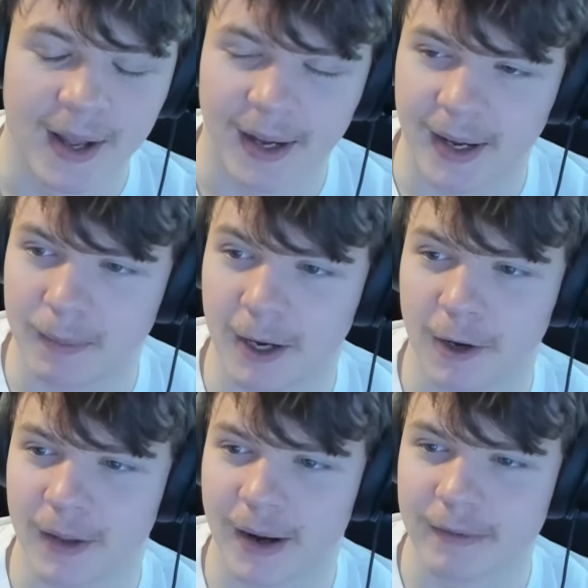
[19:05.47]
I don't
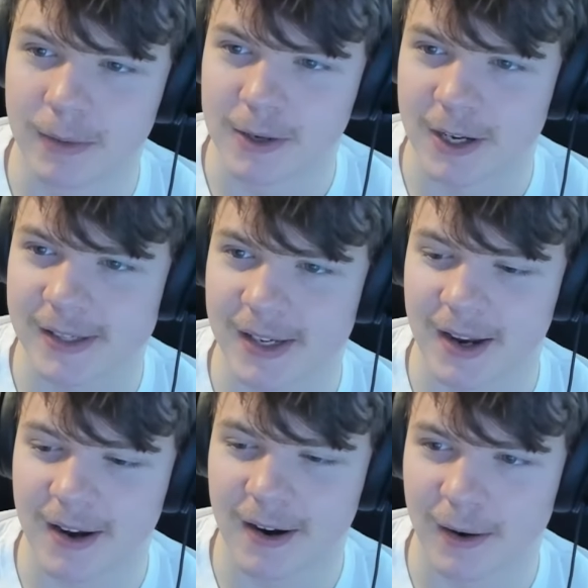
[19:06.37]
think I have too much else to say
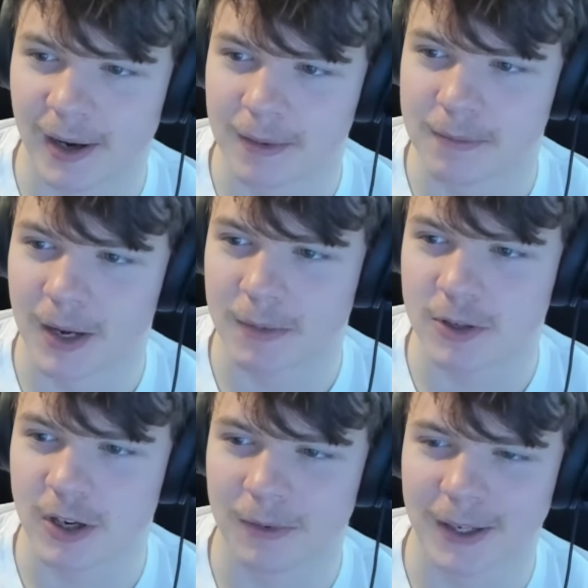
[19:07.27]
here. I'm
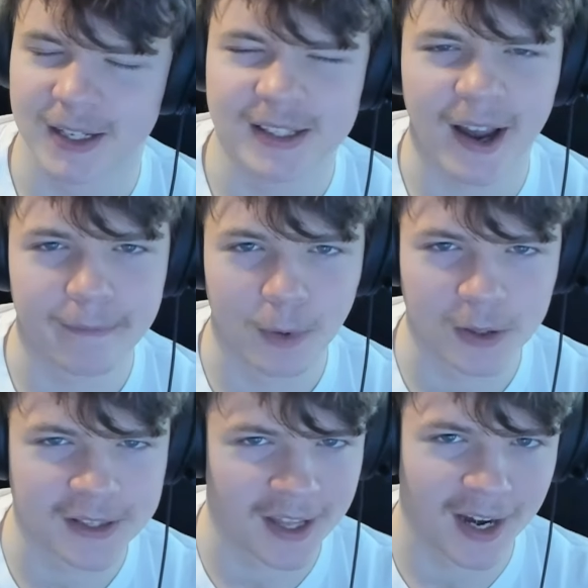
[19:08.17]
sure we're going to dive more
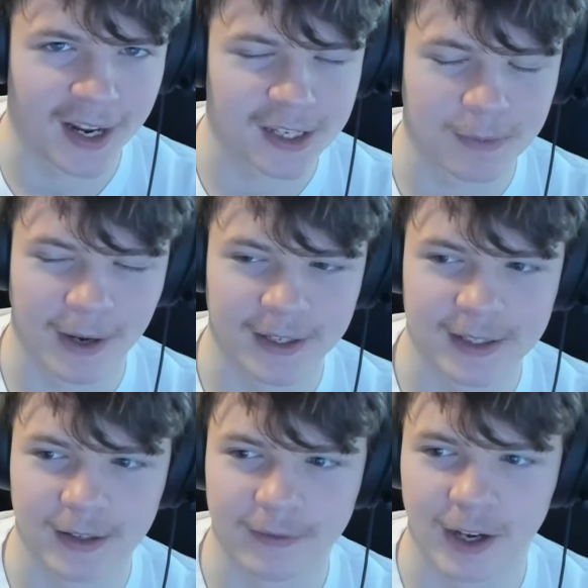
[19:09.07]
into that aspect
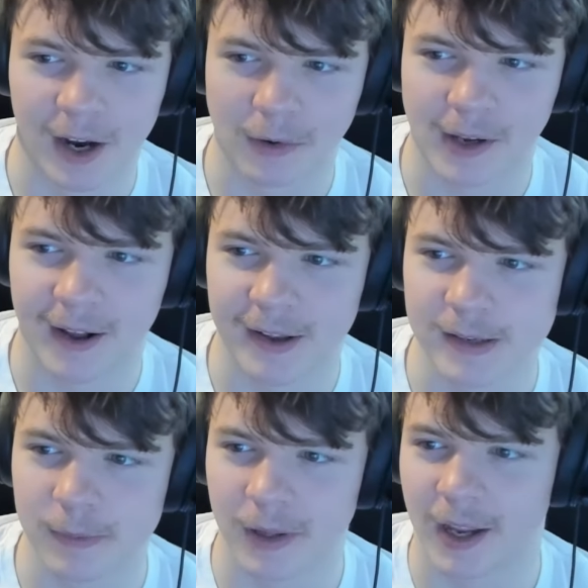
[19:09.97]
of how
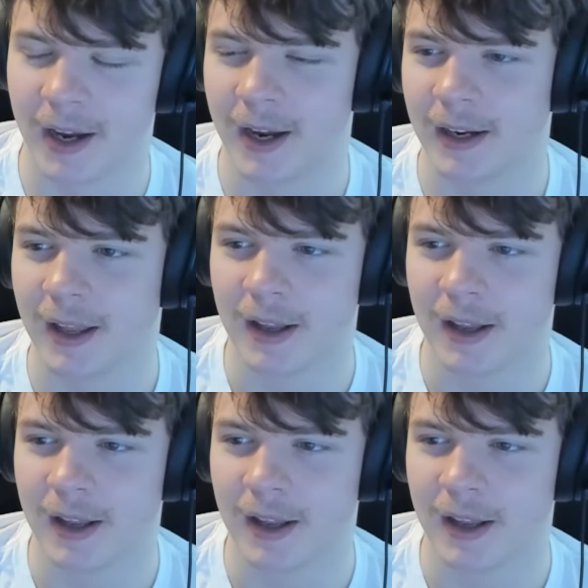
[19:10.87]
cosplaying,